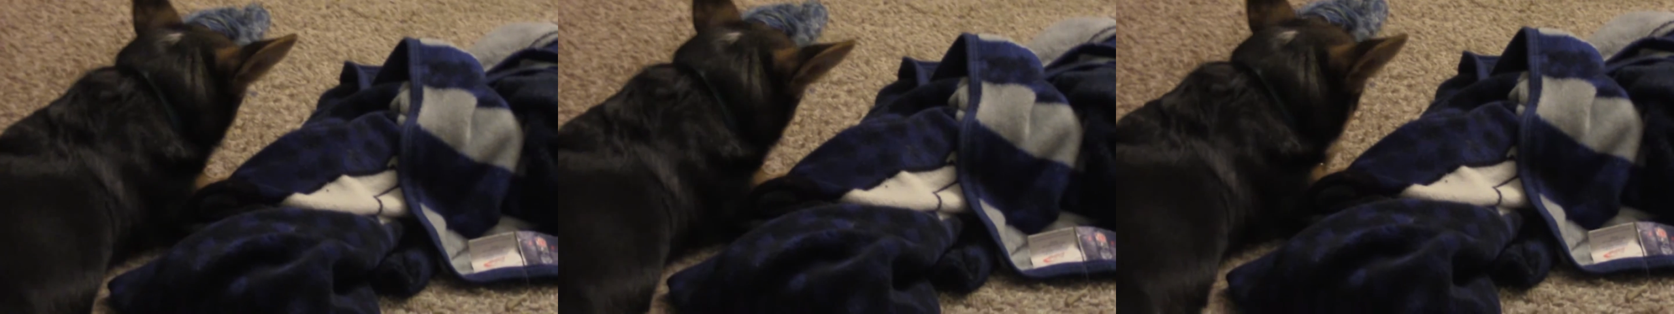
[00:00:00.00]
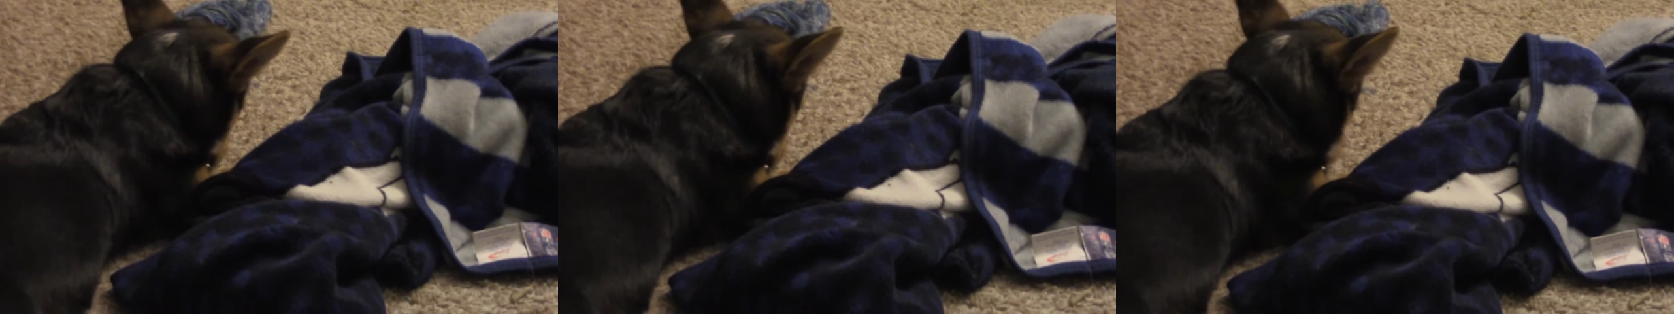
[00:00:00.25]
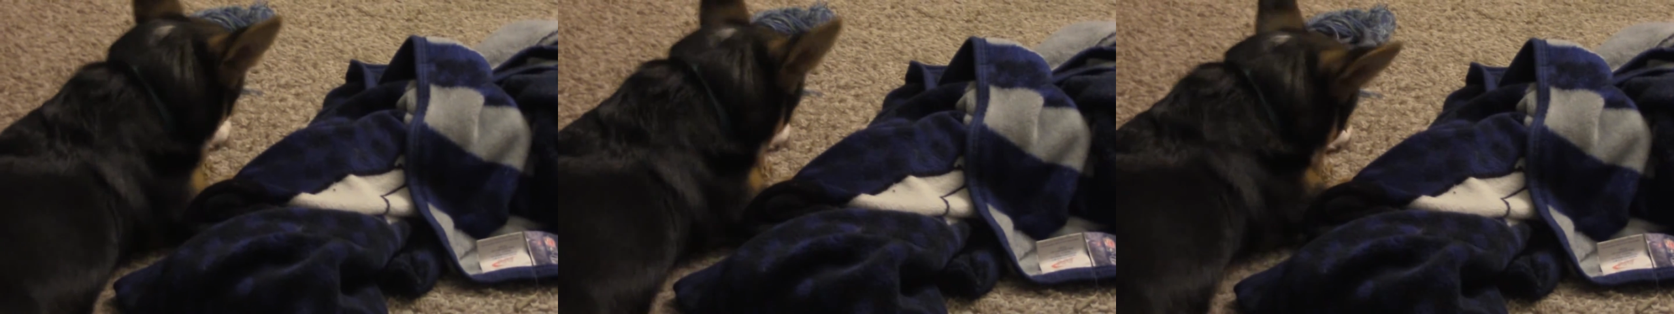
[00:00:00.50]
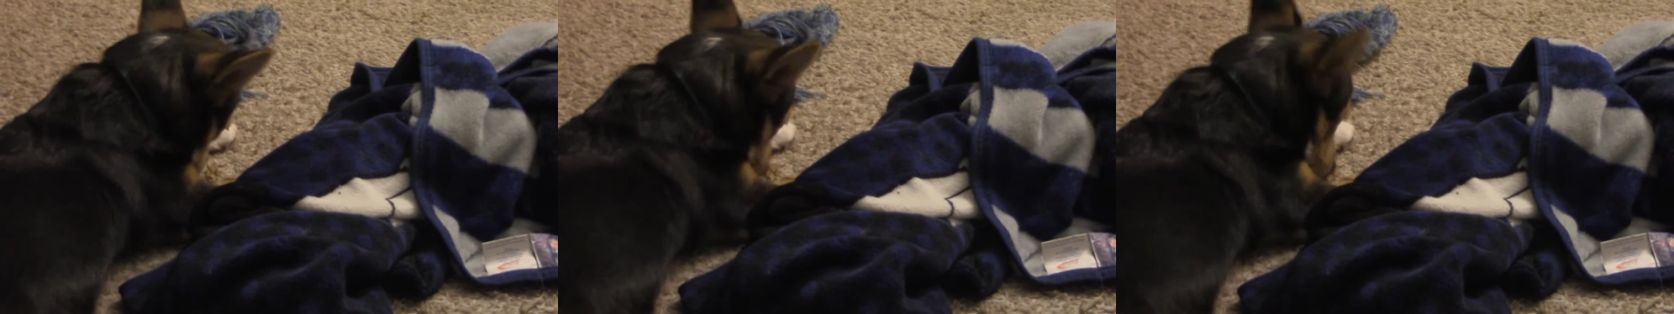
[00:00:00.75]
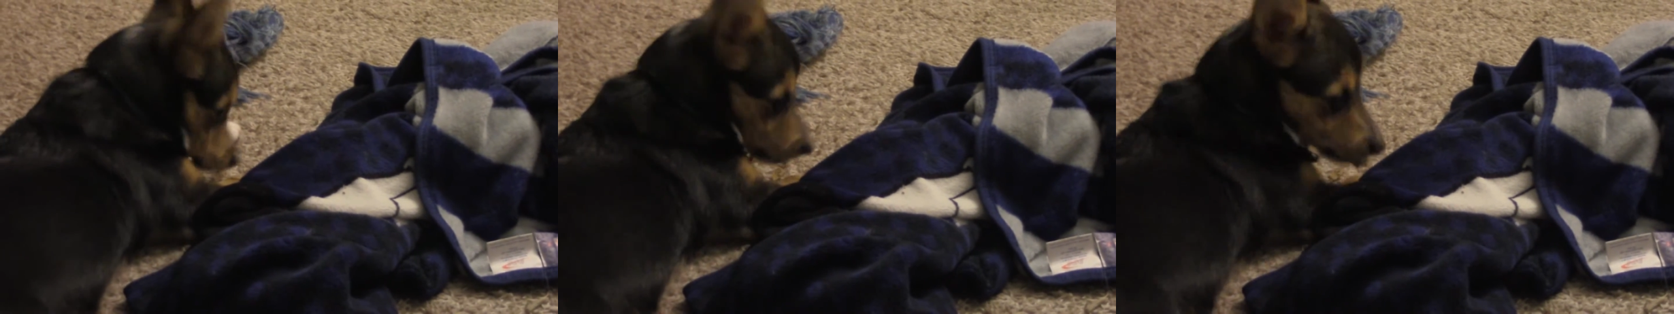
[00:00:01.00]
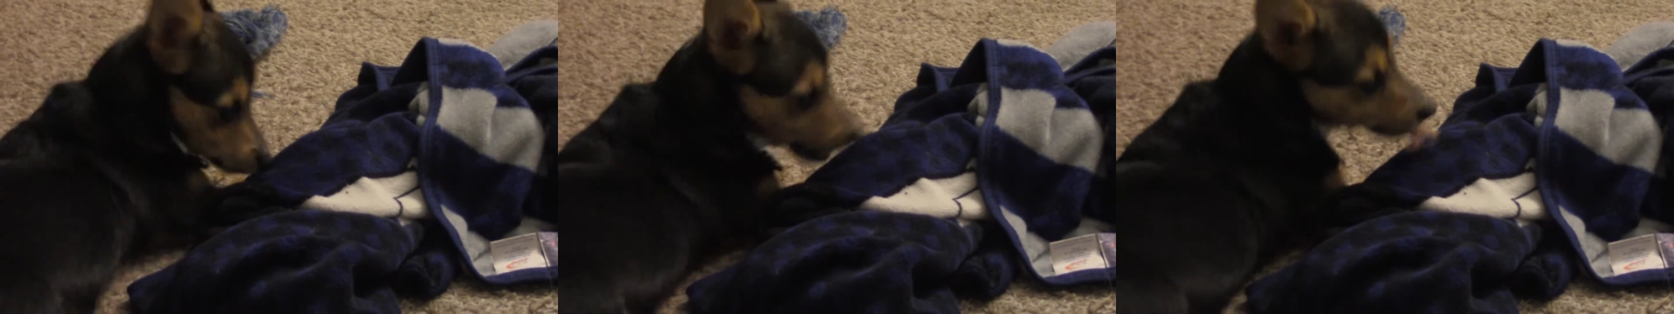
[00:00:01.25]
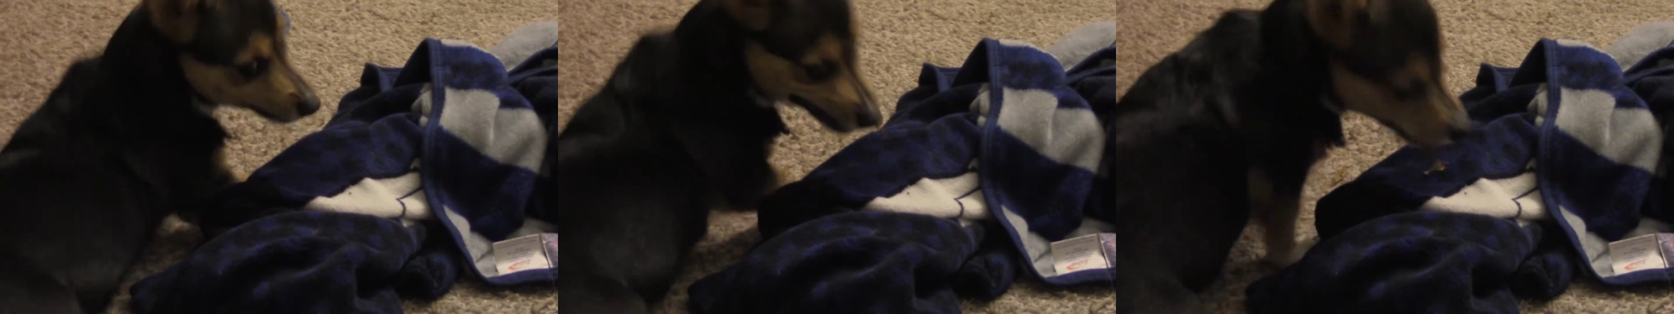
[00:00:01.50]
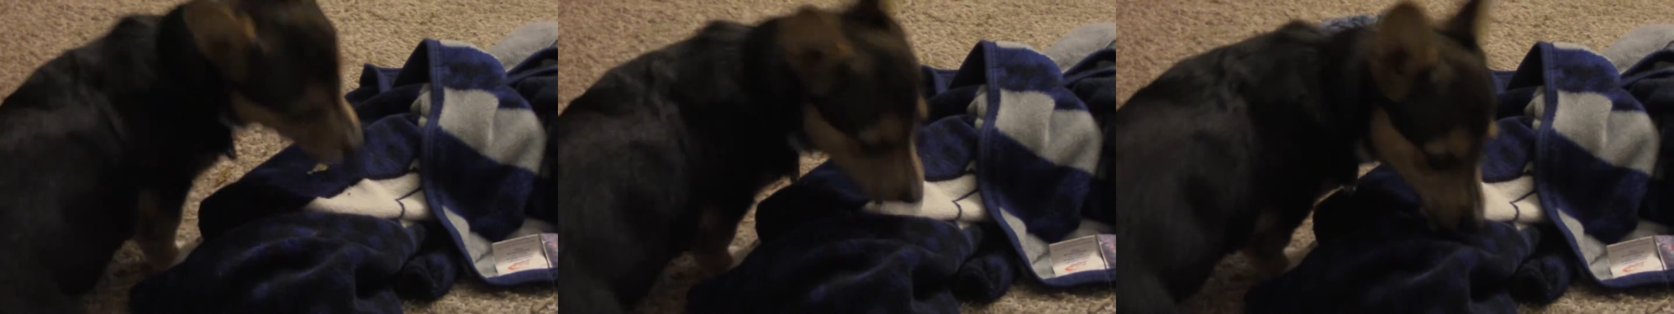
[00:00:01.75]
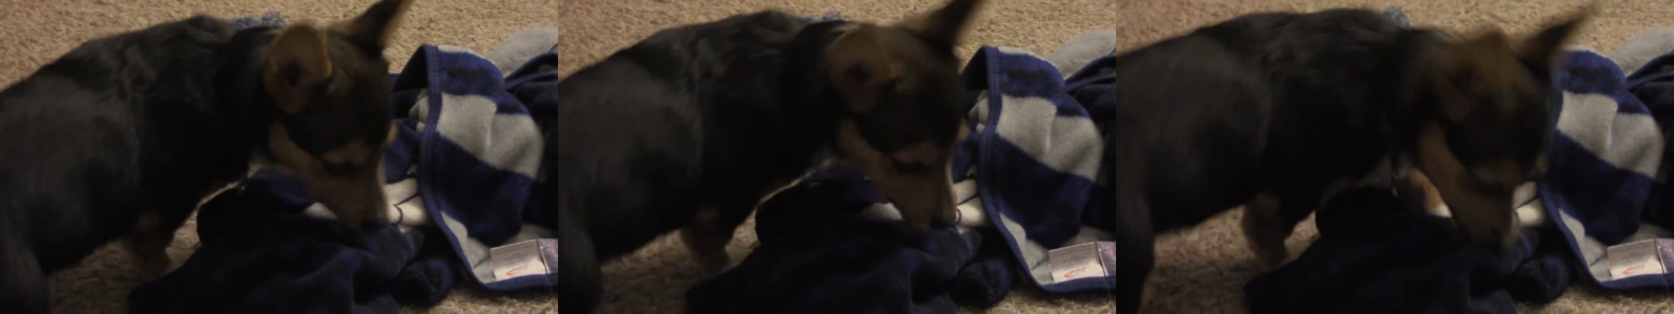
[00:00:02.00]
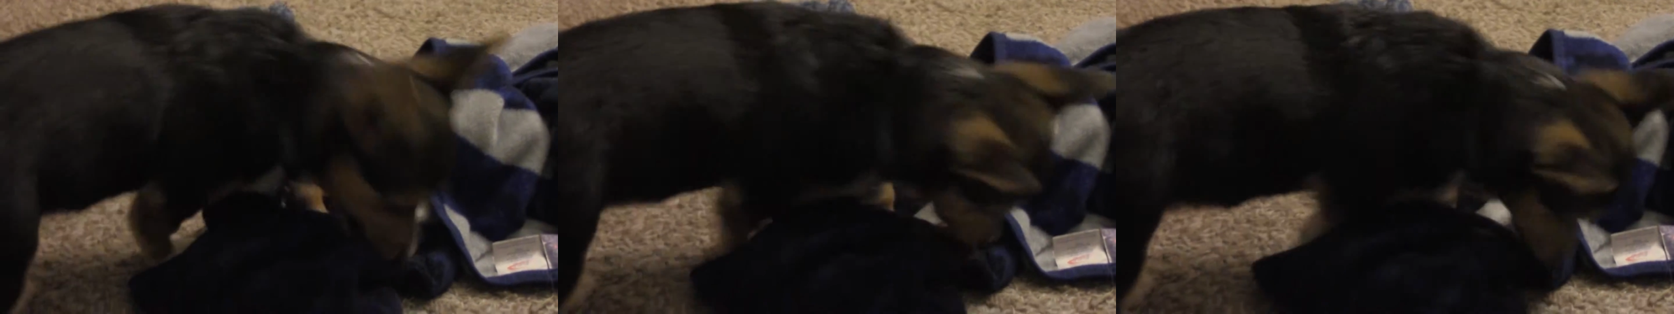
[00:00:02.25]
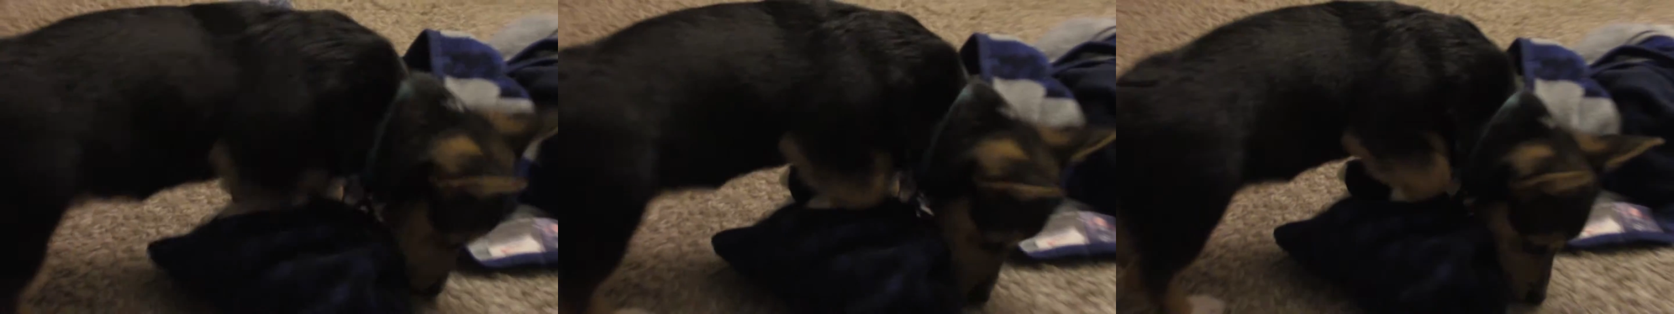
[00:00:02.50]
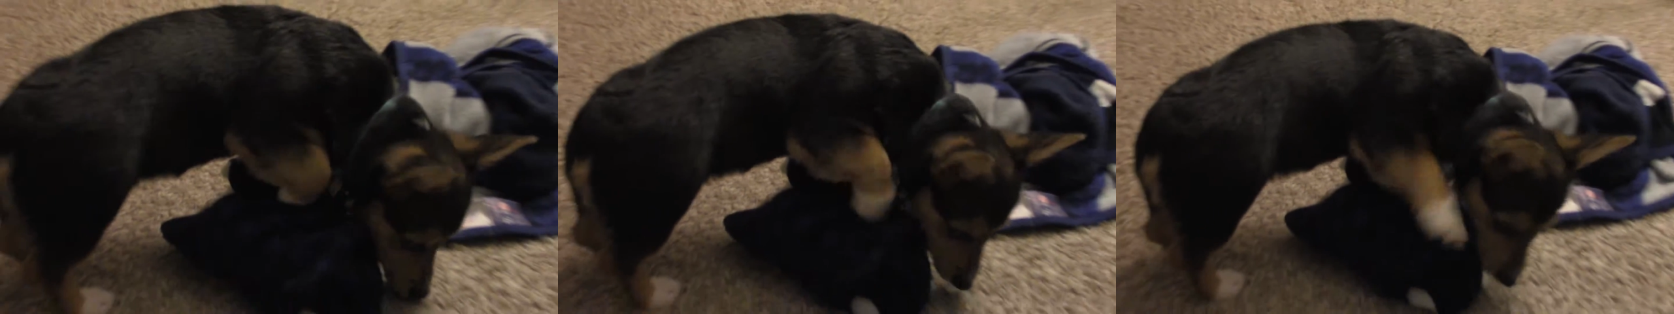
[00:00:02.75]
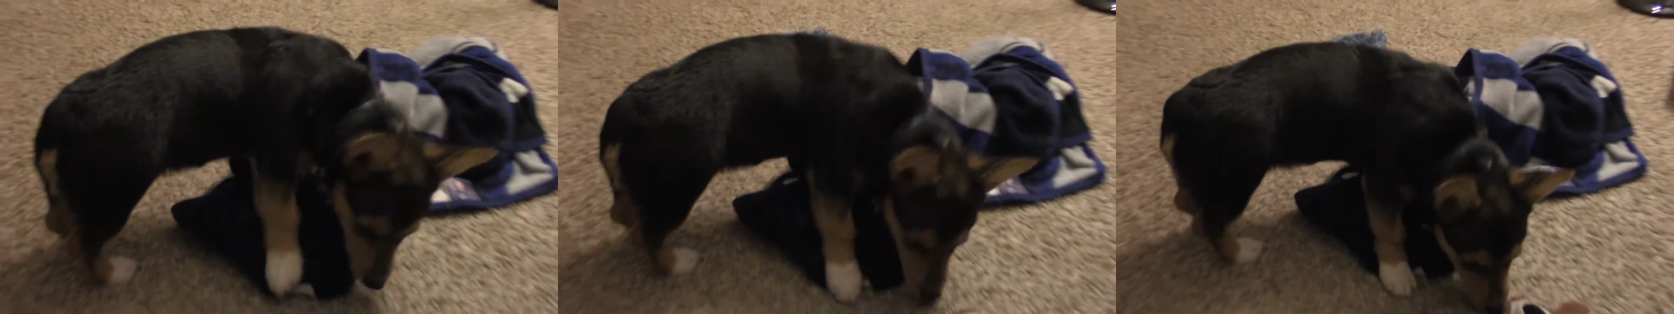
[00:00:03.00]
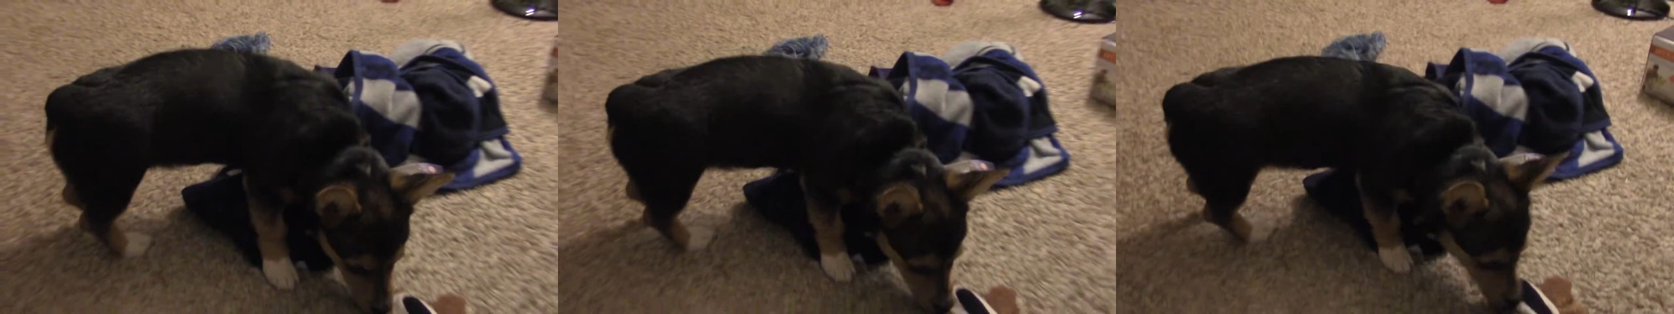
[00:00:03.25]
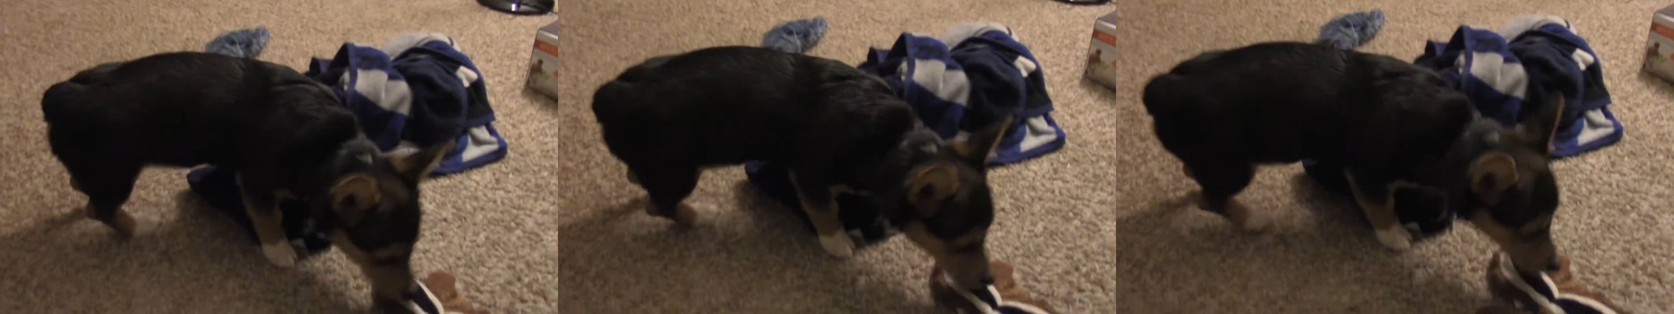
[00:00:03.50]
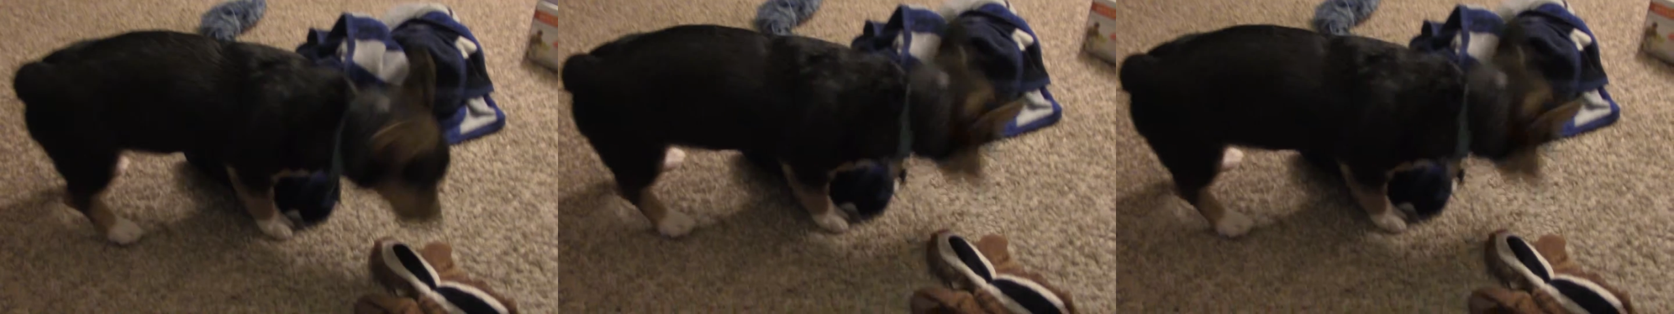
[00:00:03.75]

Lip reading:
(no speaker visible)